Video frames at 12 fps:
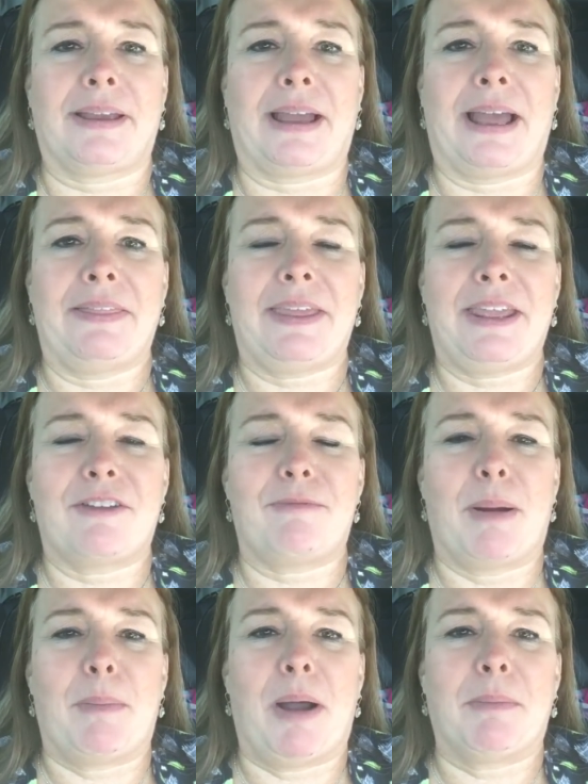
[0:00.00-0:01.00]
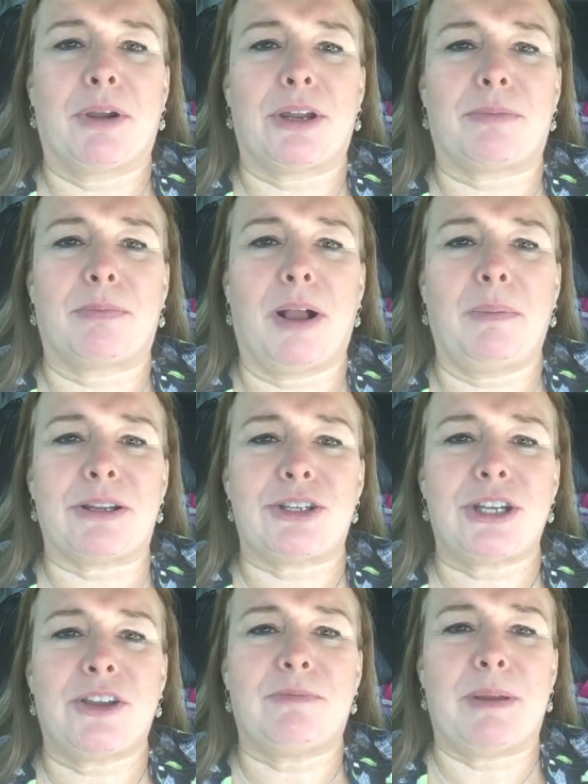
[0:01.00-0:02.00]
I think if my mom could have probably
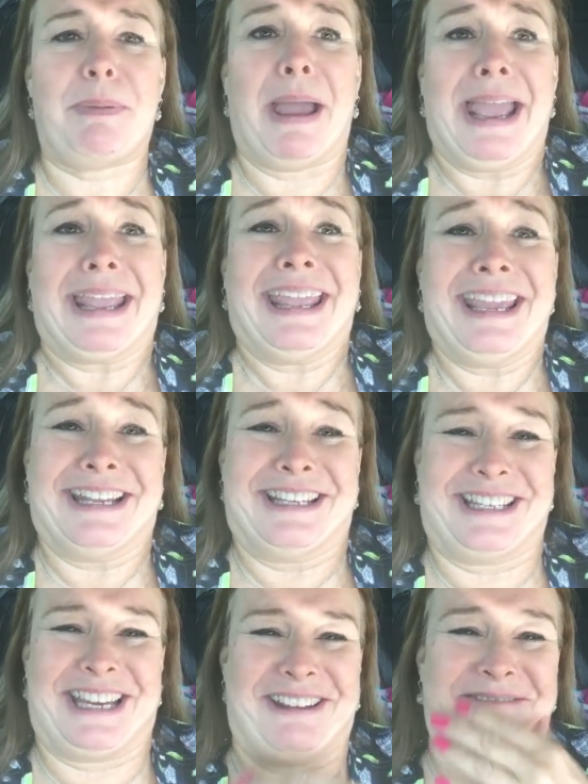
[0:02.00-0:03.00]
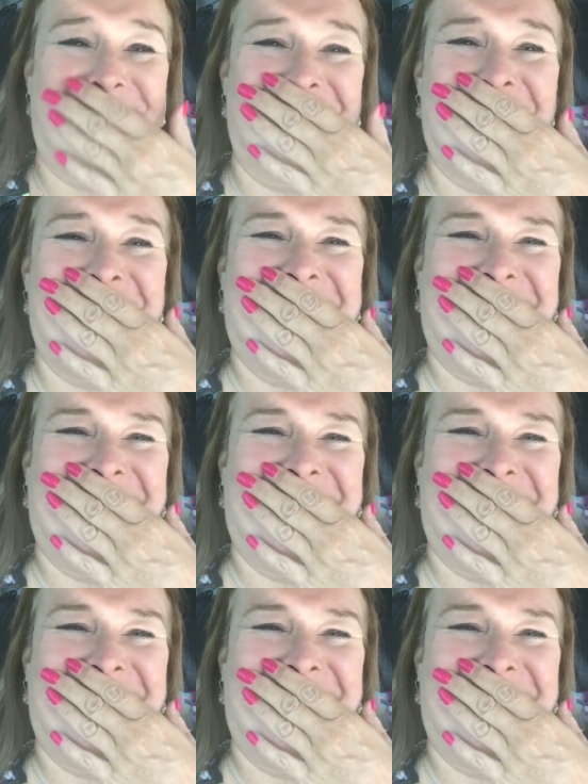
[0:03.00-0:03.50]
shoved me back in, she would.